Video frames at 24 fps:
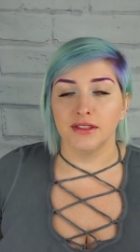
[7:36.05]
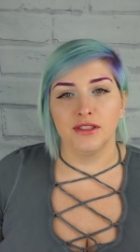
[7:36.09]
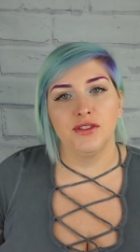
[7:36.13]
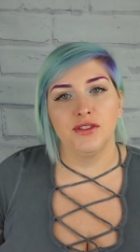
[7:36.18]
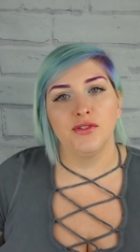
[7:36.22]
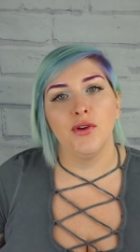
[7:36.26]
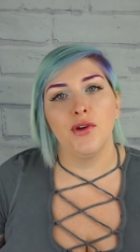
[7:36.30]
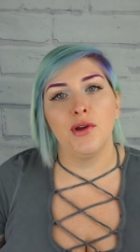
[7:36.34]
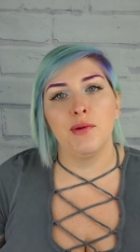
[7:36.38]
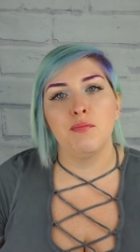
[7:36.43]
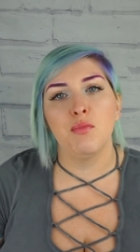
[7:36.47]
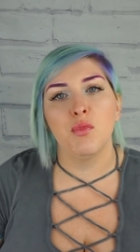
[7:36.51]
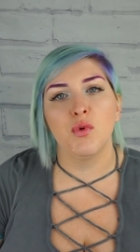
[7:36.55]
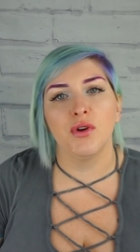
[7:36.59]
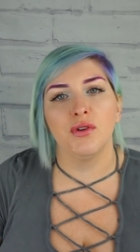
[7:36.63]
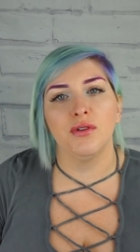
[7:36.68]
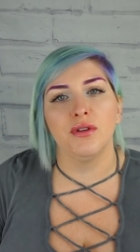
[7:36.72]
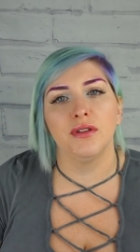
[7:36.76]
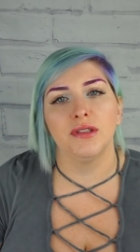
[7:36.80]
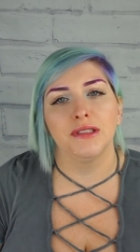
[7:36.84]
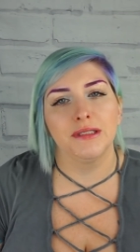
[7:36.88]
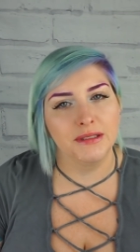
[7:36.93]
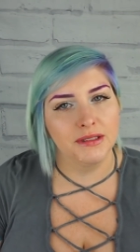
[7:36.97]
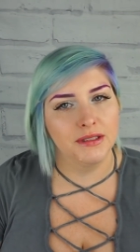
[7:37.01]
So I'm
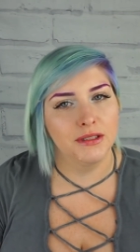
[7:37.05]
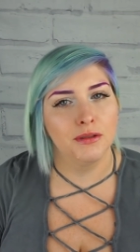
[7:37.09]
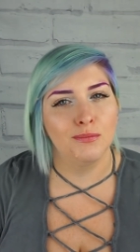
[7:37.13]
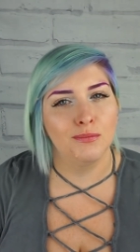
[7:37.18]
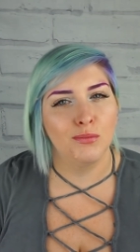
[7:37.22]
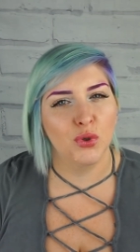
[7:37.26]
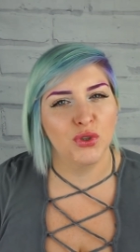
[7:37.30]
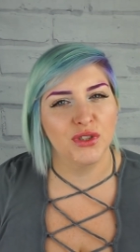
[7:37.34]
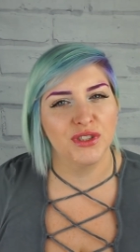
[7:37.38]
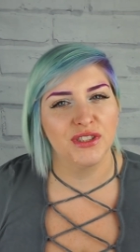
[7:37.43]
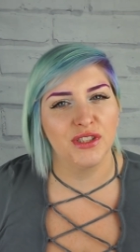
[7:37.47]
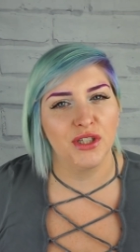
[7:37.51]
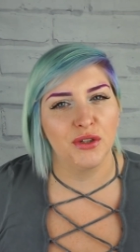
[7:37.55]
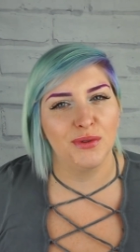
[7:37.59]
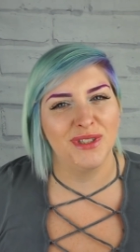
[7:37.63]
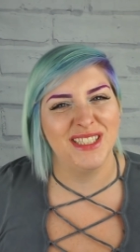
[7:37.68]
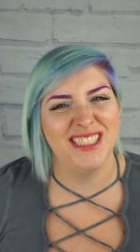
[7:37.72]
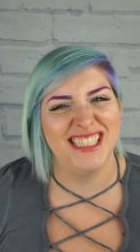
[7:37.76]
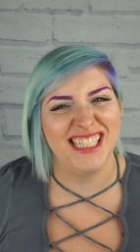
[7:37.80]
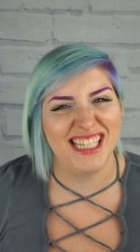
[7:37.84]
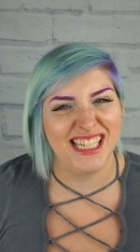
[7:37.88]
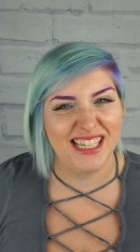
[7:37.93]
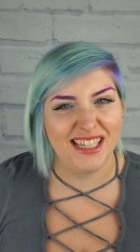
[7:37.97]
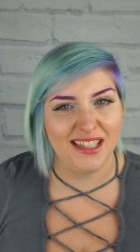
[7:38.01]
more so a
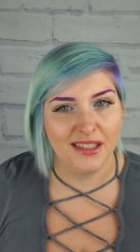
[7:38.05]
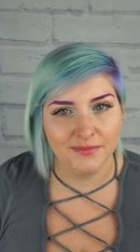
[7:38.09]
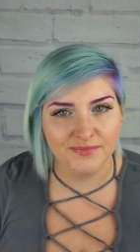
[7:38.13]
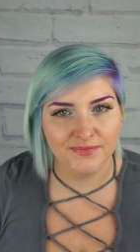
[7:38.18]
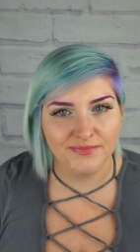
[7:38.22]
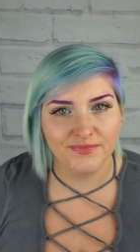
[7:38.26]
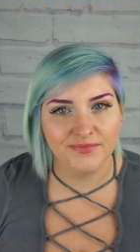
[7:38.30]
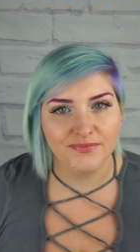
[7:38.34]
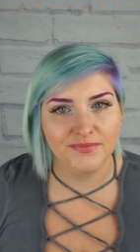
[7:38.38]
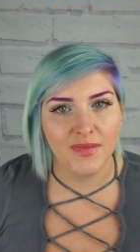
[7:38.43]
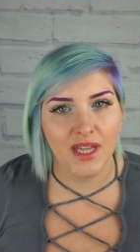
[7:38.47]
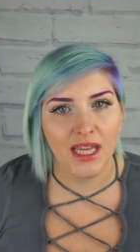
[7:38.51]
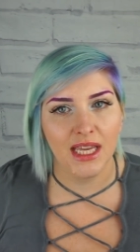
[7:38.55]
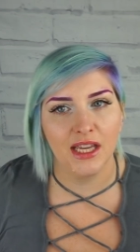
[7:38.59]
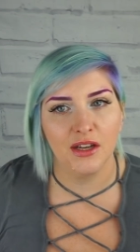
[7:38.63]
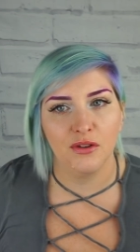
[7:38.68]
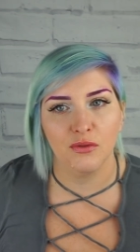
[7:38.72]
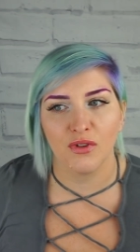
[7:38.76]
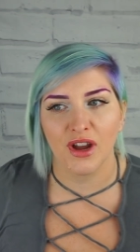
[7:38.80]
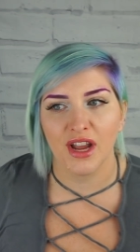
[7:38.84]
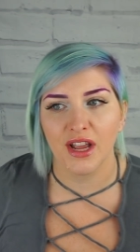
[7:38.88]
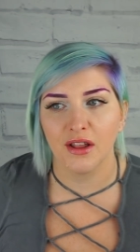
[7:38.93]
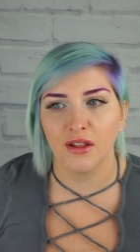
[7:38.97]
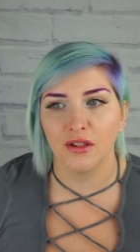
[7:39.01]
D
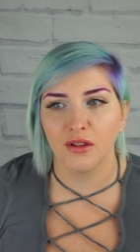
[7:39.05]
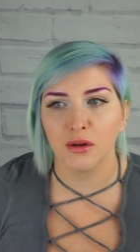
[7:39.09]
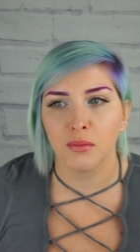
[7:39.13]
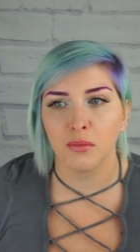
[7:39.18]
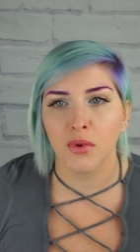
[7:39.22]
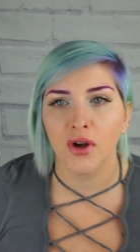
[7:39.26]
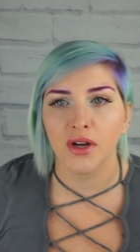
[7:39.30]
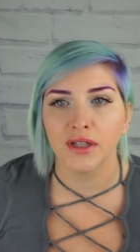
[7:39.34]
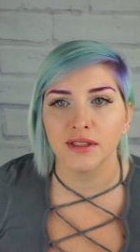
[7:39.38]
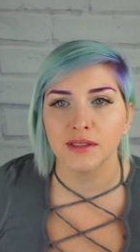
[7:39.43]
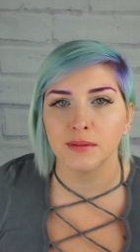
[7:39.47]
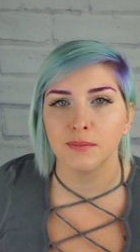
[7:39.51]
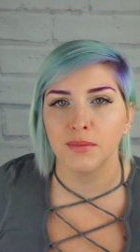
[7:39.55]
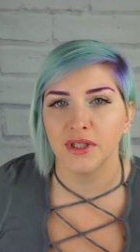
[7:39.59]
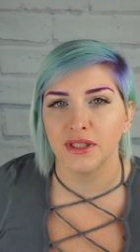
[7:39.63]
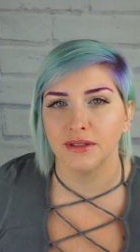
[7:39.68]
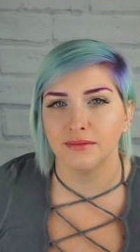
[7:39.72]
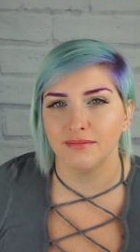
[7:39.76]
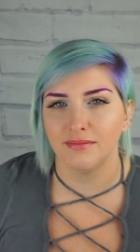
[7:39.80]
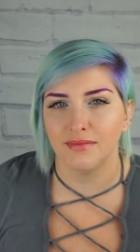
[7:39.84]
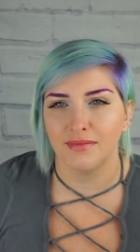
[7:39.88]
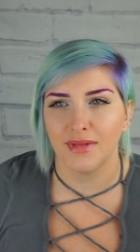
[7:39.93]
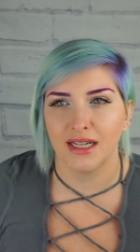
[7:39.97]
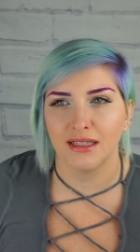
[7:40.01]
in regular bras, but
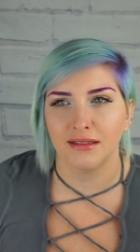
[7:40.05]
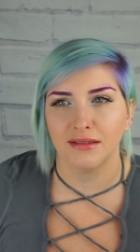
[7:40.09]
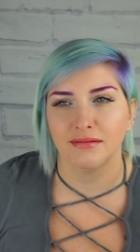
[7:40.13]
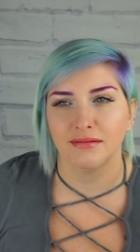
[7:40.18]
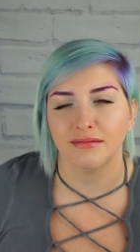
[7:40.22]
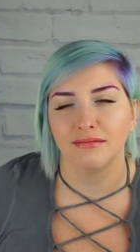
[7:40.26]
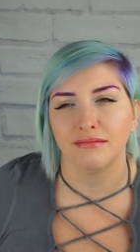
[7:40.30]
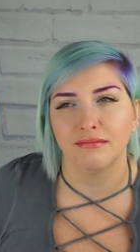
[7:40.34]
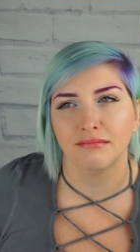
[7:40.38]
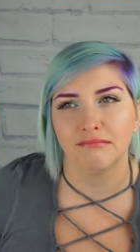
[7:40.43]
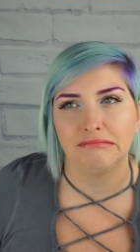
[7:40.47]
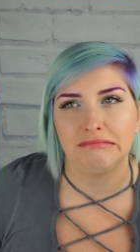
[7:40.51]
I don't,